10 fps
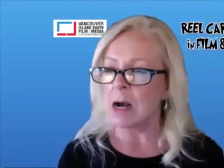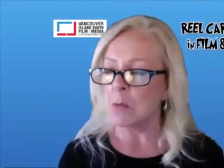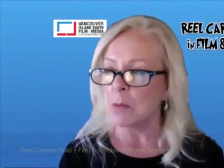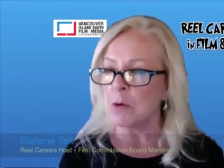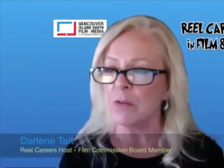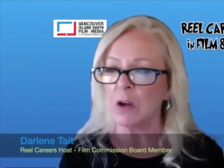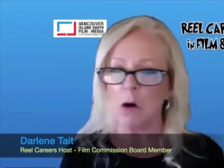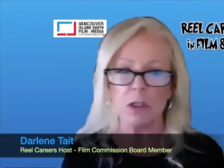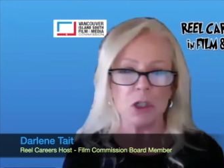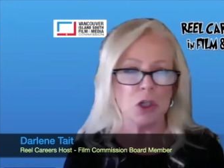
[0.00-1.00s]
we're moving
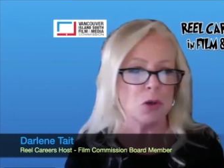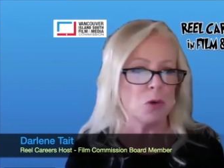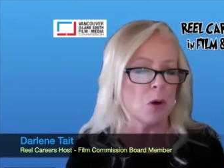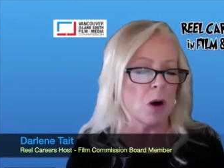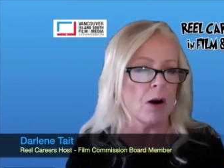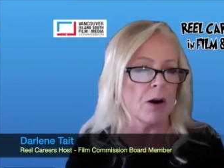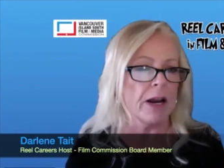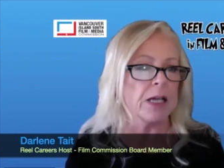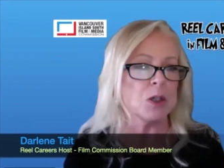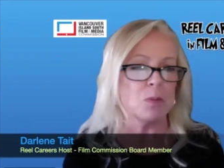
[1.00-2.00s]
on to our
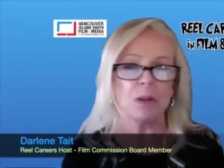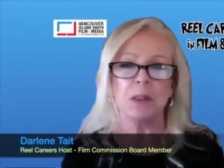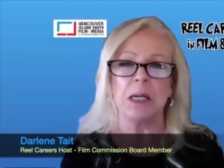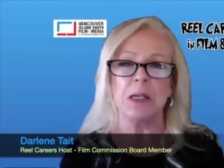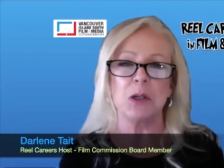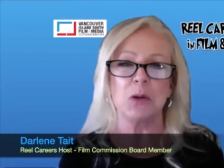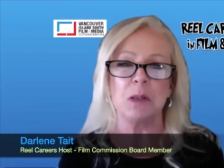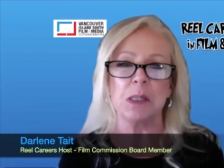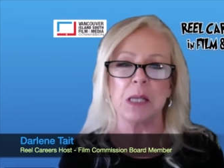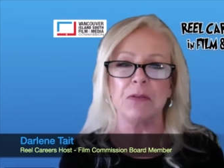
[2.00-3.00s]
next presenter
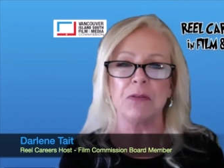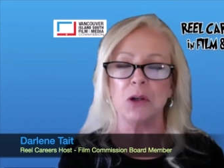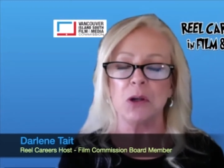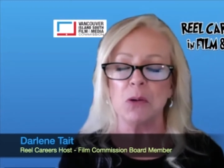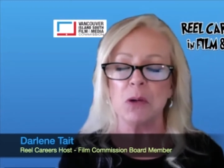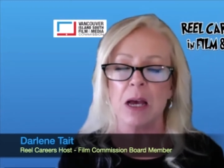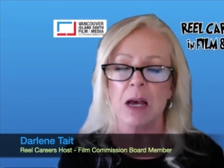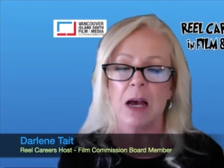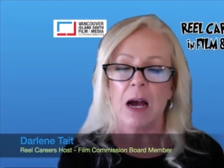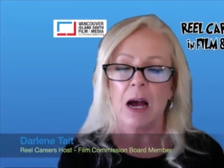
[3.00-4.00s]
this afternoon.
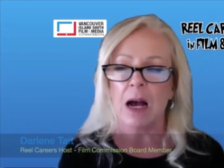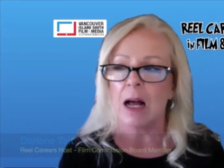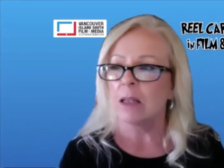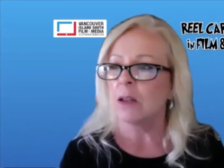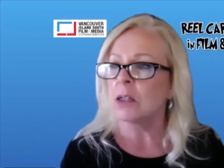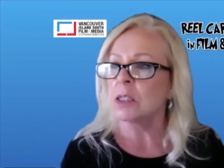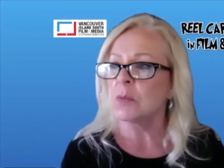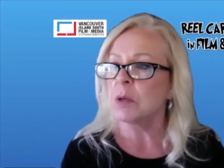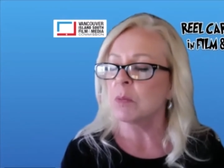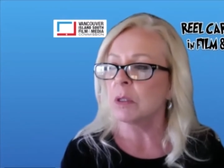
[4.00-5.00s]
Uh, lots of
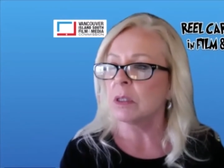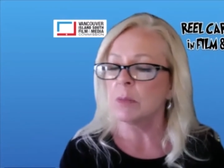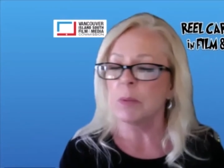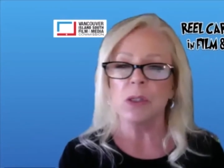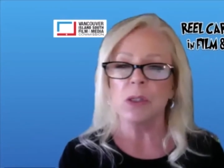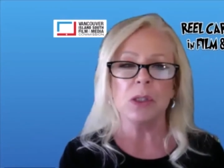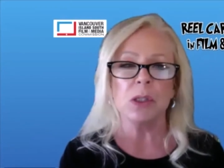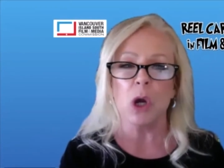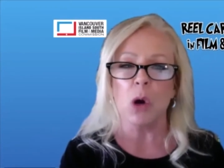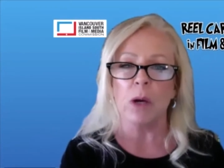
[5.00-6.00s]
people in the business
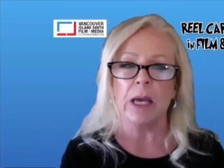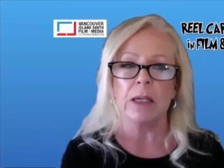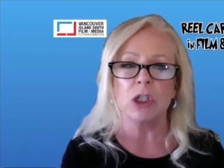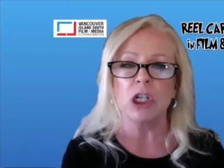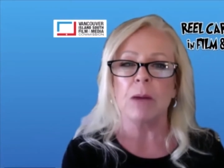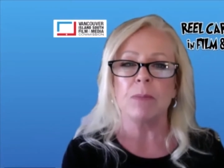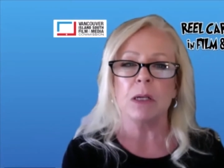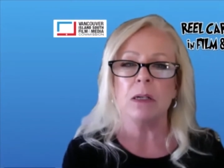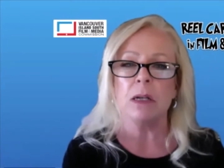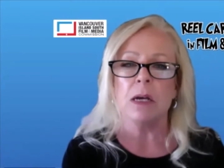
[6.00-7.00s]
know Ken
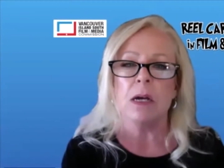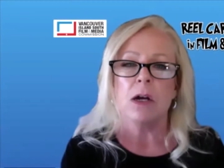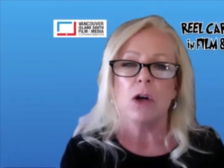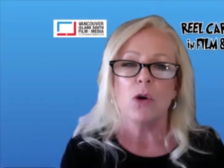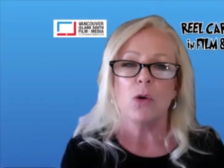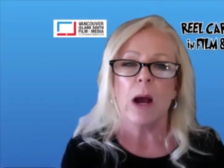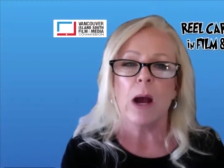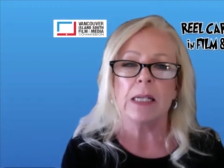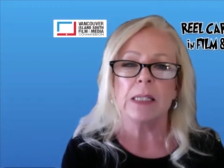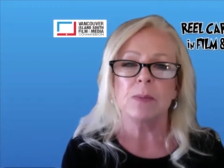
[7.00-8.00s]
Shapkin, who
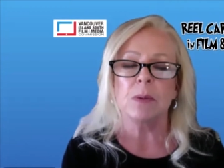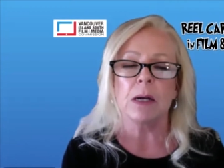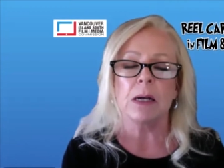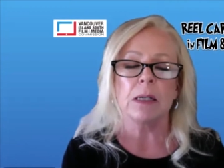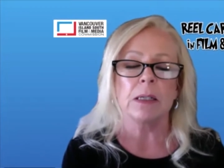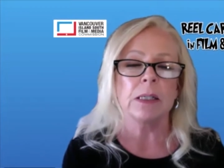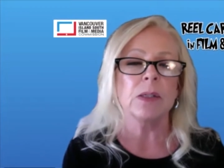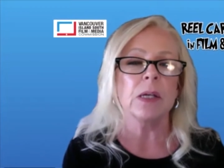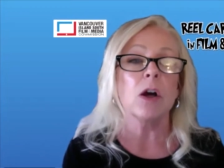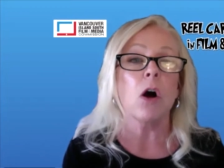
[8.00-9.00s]
has uh, is
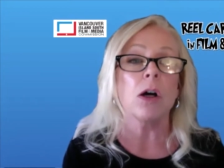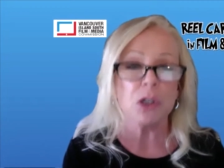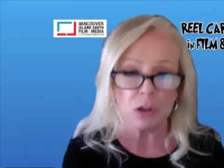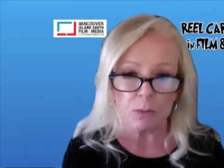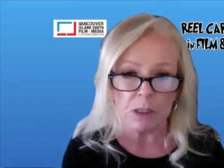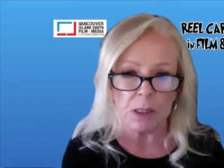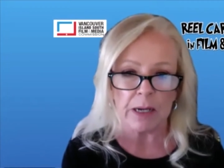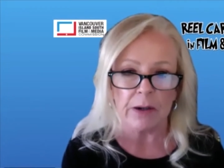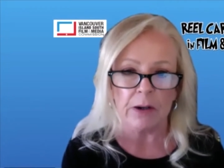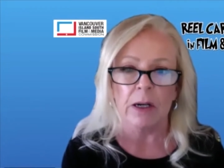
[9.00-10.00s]
a costume
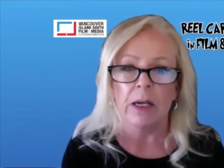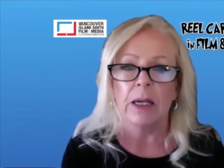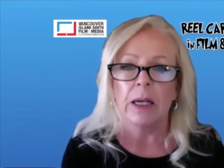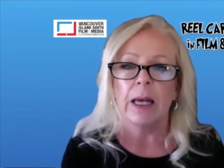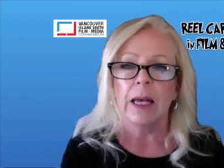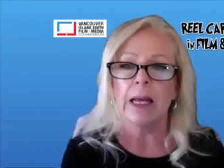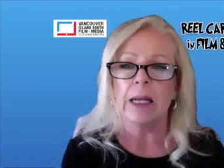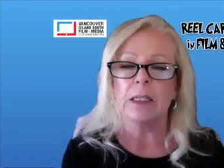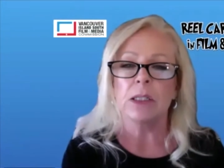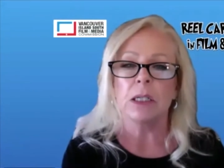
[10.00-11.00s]
designer.
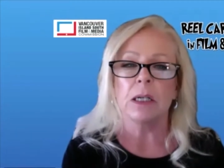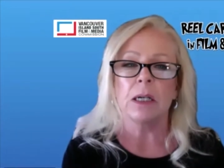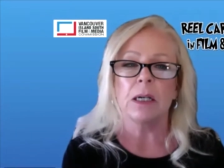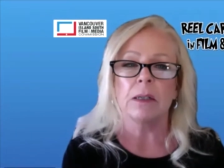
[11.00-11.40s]
And uh,